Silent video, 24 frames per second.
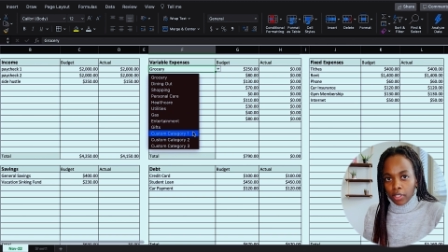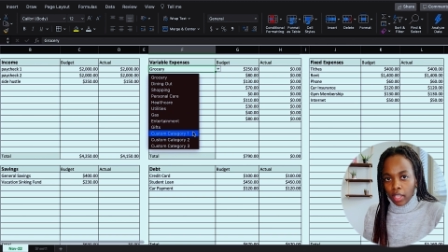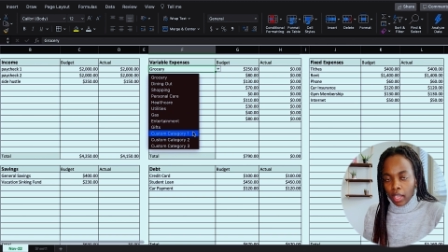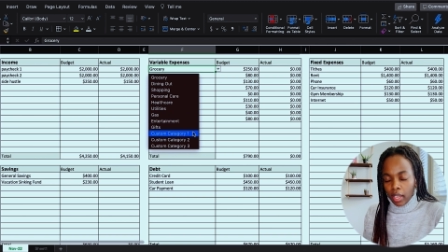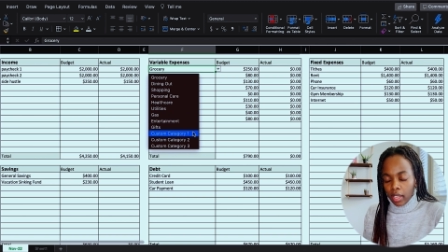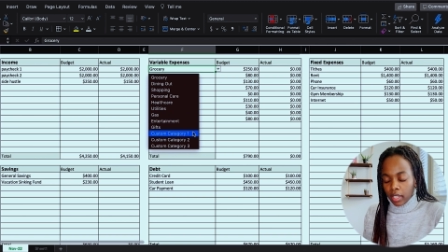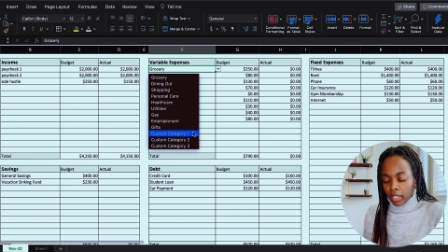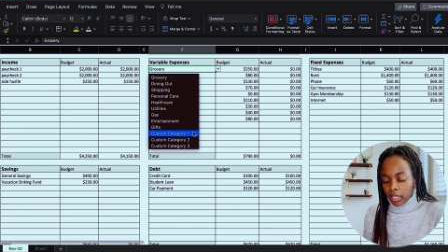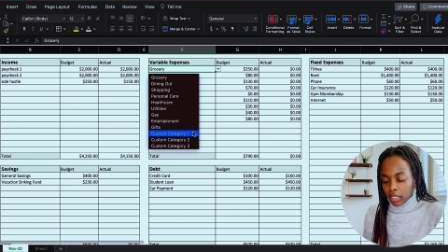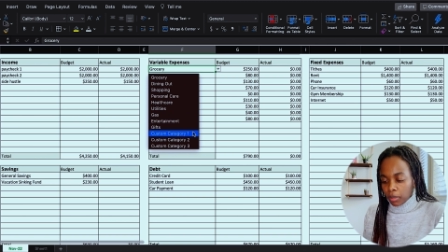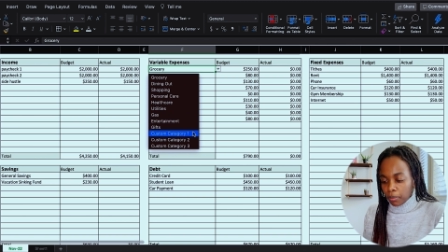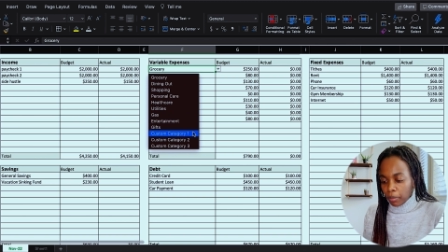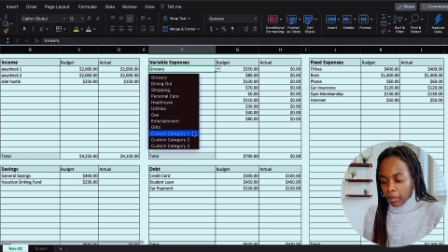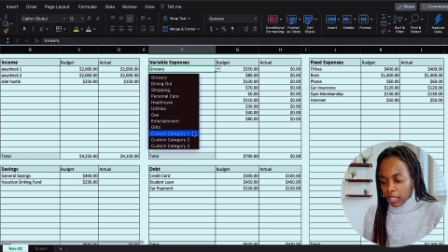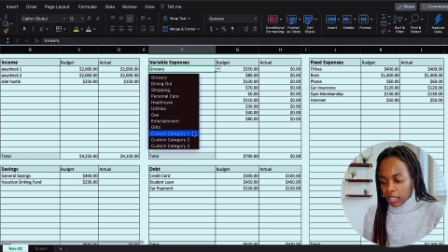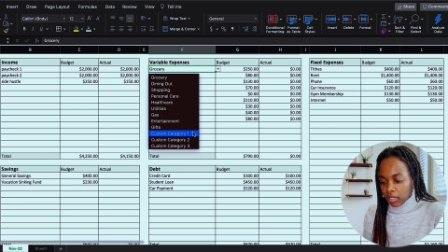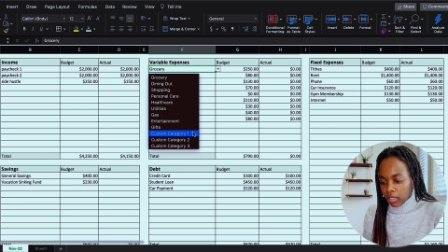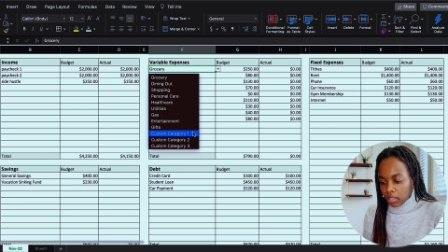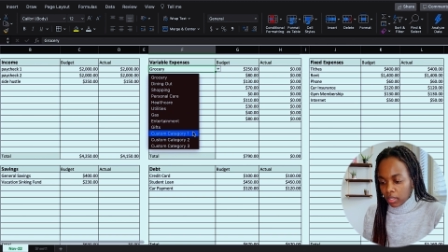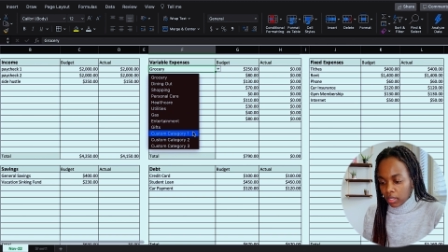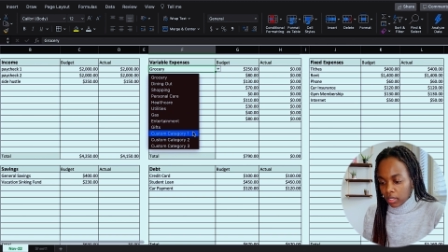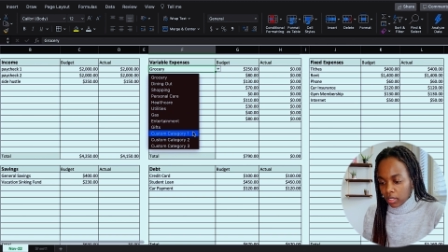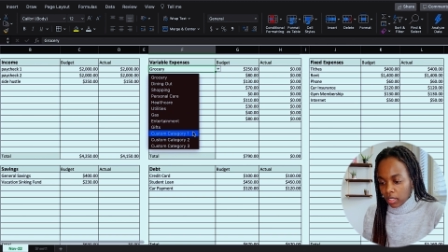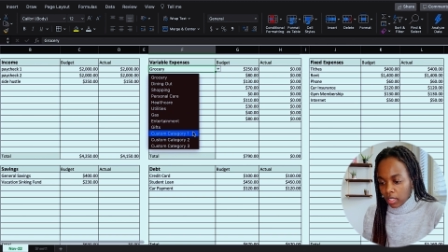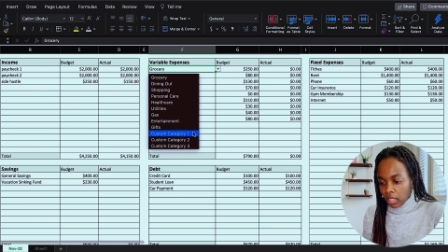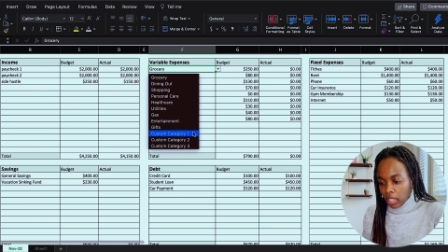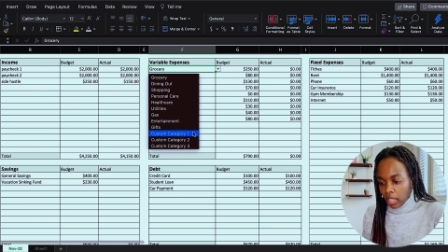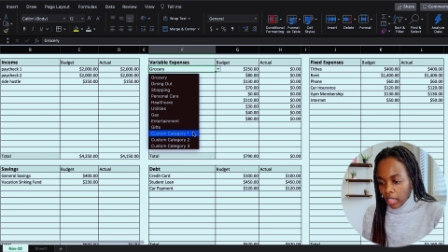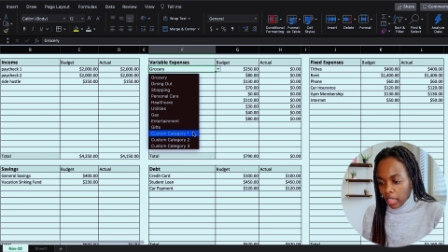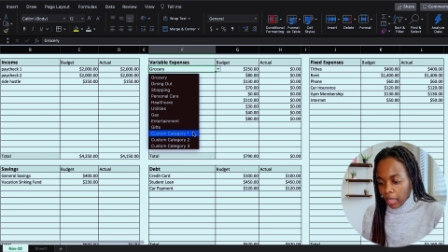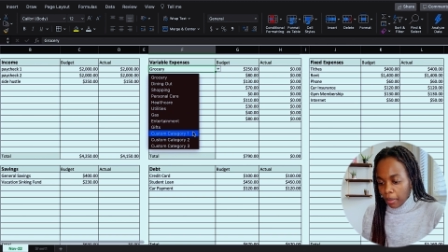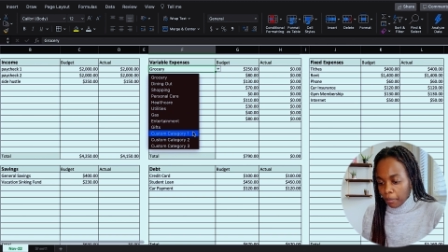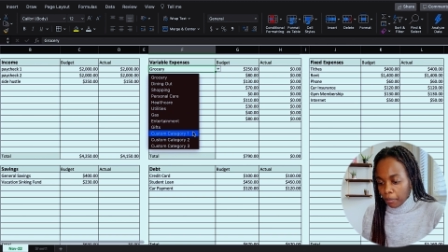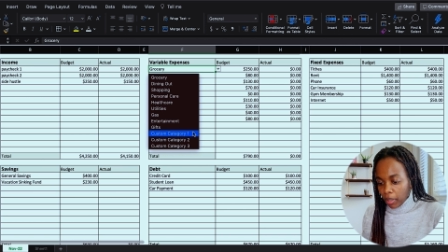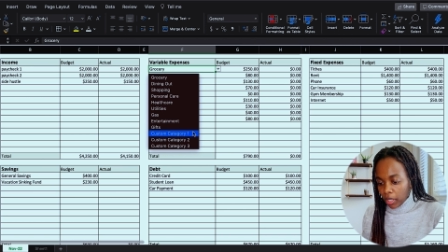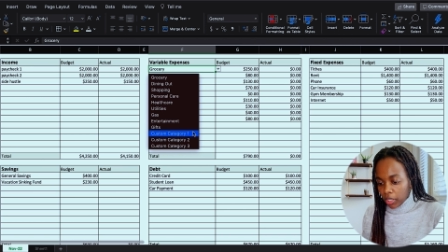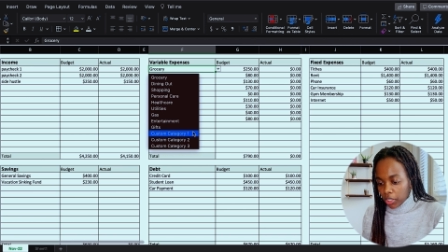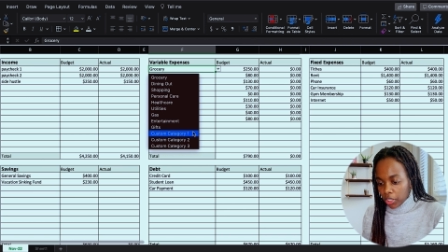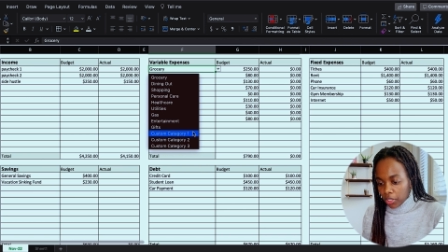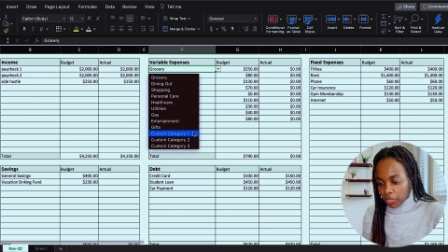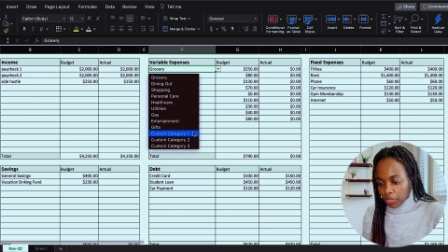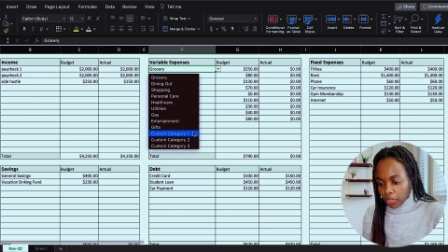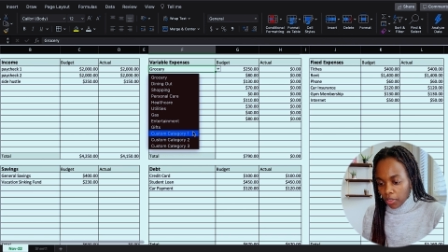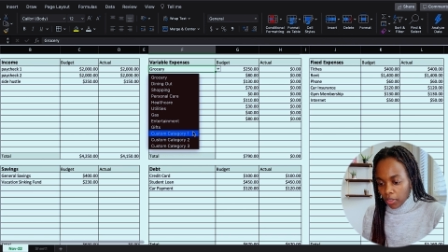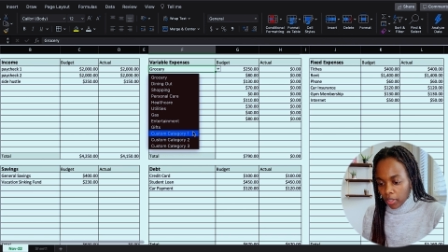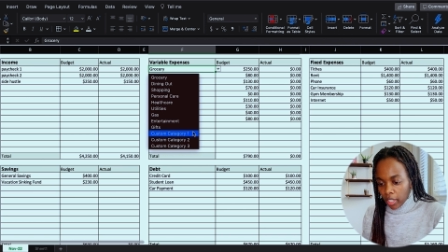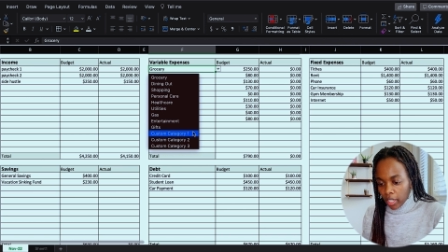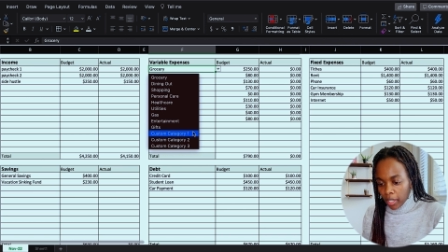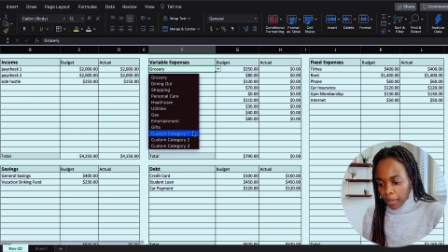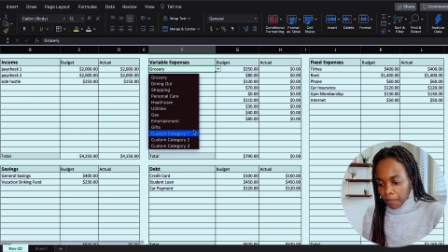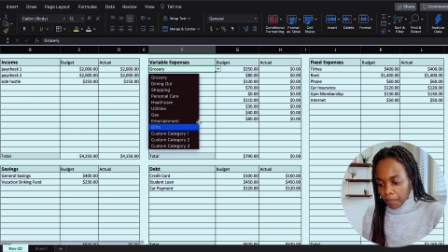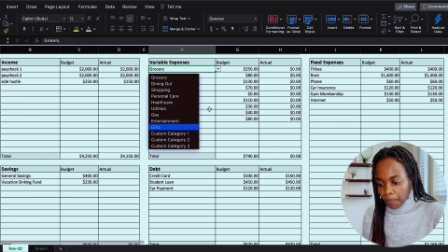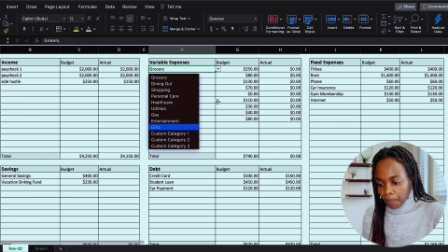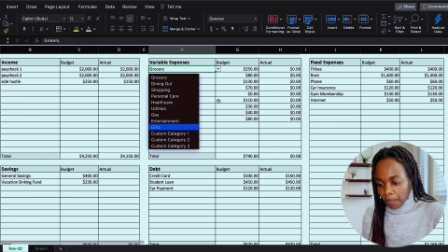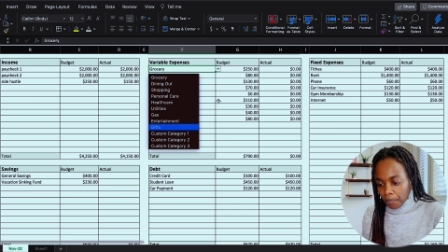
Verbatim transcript: that expense and budget for it.